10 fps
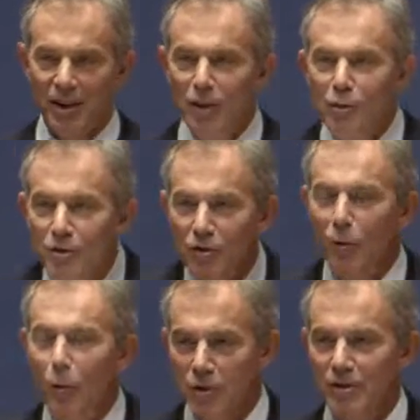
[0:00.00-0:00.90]
huge
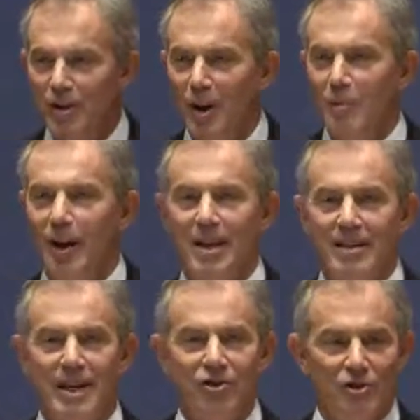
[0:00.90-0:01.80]
force of
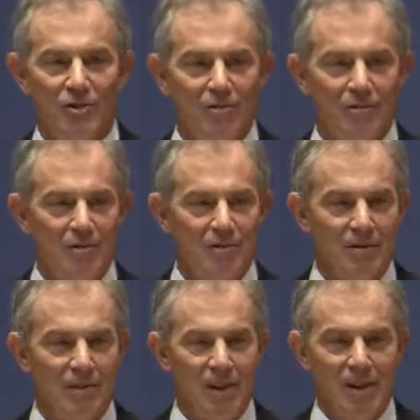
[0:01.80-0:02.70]
globalization
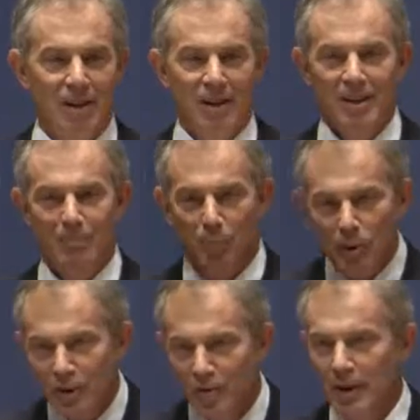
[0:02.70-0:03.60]
is
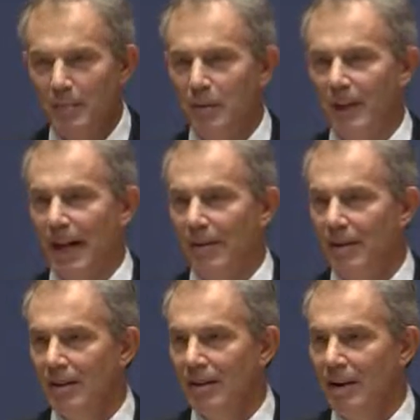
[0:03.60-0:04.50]
pushing people
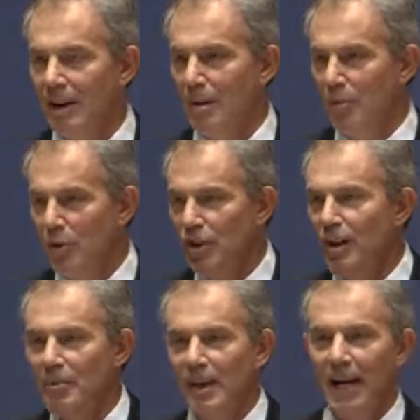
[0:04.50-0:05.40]
together,
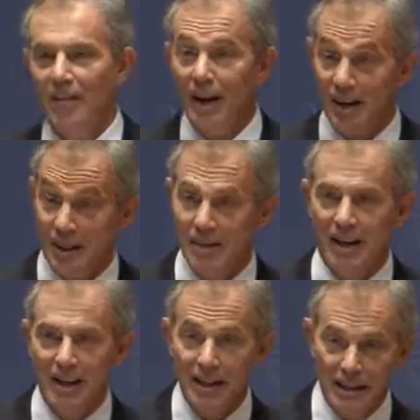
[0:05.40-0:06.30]
pushing them together, as I
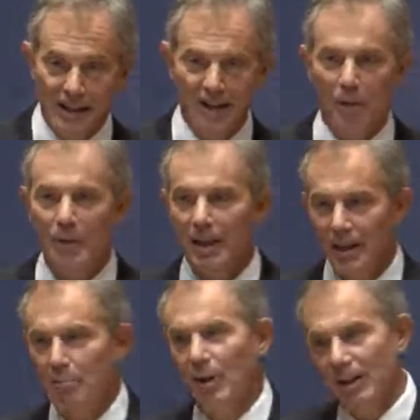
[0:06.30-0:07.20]
say, economically and